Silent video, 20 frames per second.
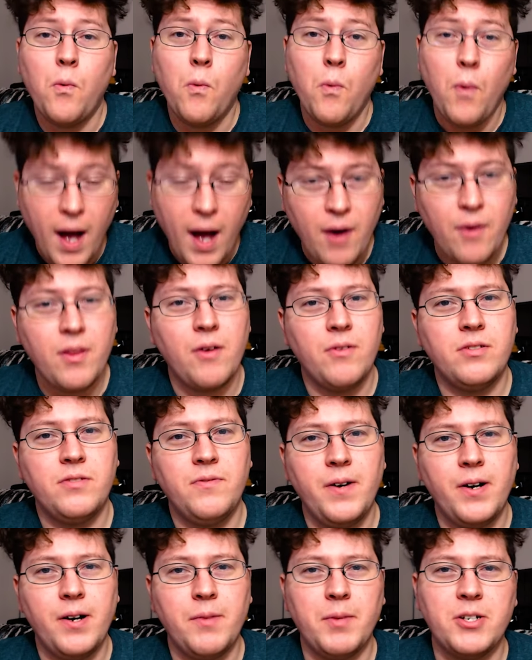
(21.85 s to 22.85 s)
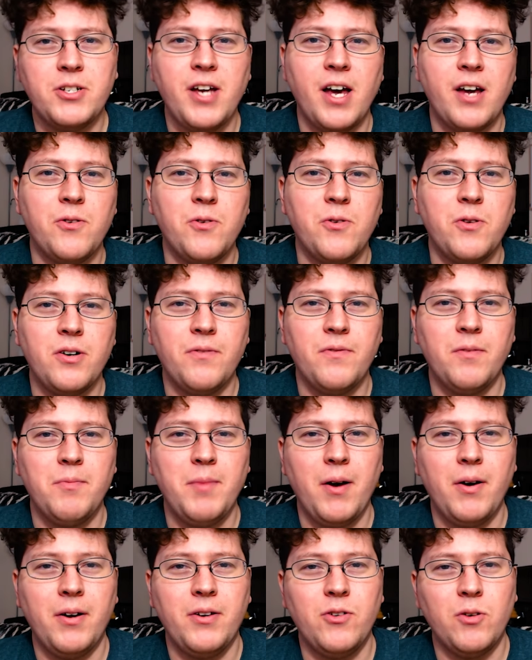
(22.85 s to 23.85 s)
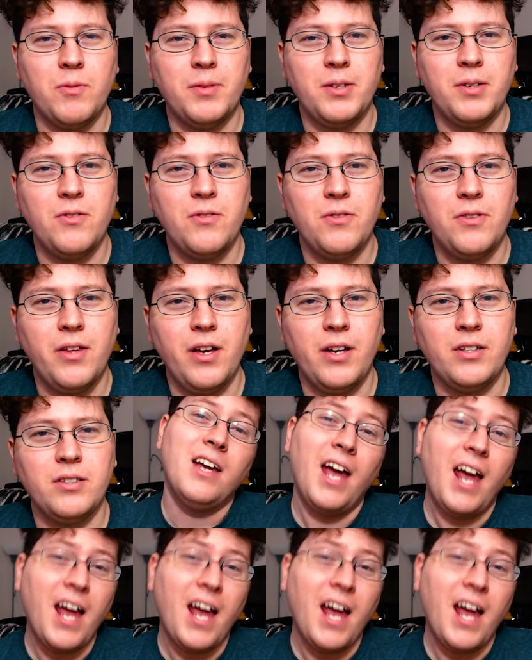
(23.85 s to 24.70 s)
Wow, that was very much out of order from how I normally do things.